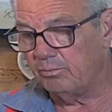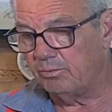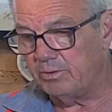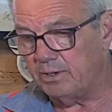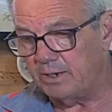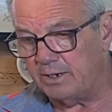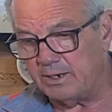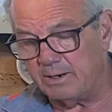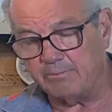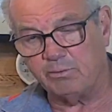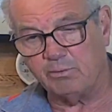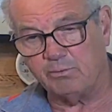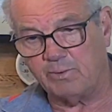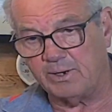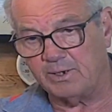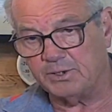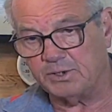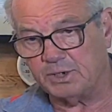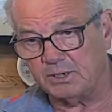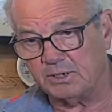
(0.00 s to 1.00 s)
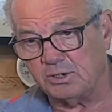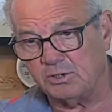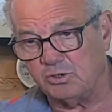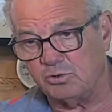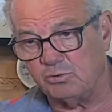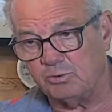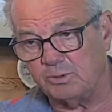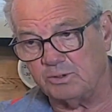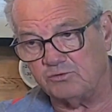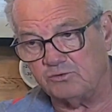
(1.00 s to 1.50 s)
the number one thing to
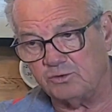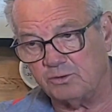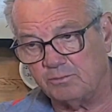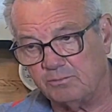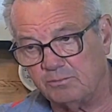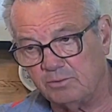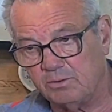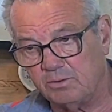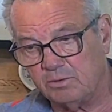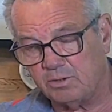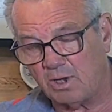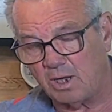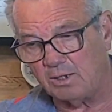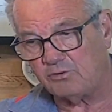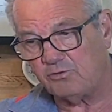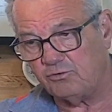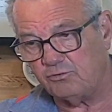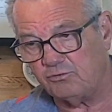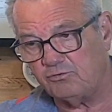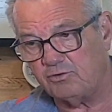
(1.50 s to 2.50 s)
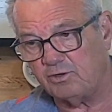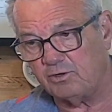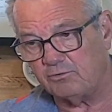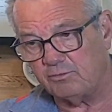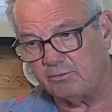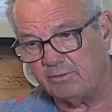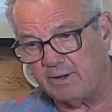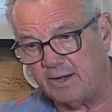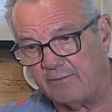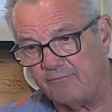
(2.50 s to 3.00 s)
do is talk to your
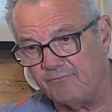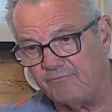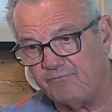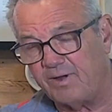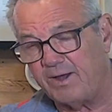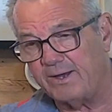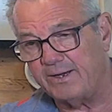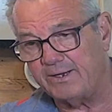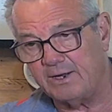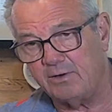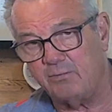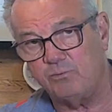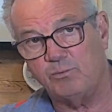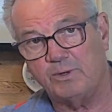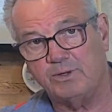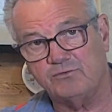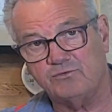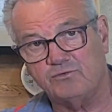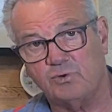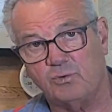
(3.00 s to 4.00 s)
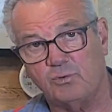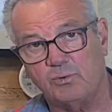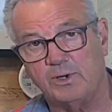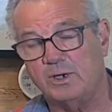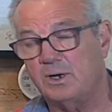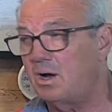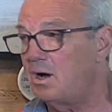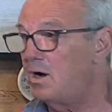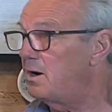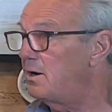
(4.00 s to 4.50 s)
children and find out what's going
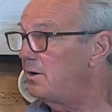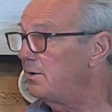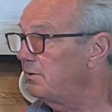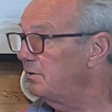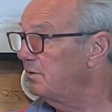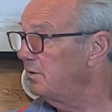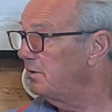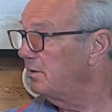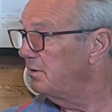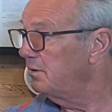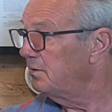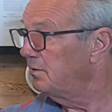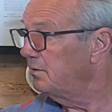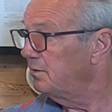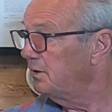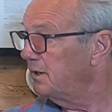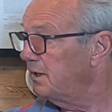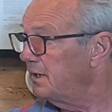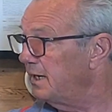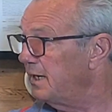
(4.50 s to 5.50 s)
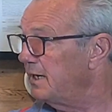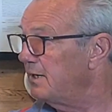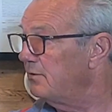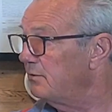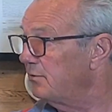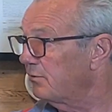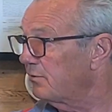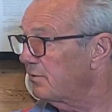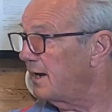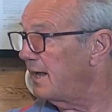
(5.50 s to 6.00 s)
on in
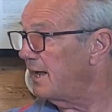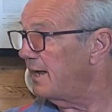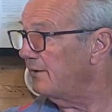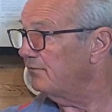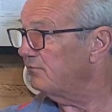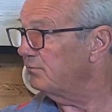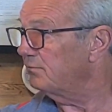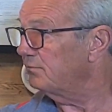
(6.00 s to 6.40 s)
their classrooms.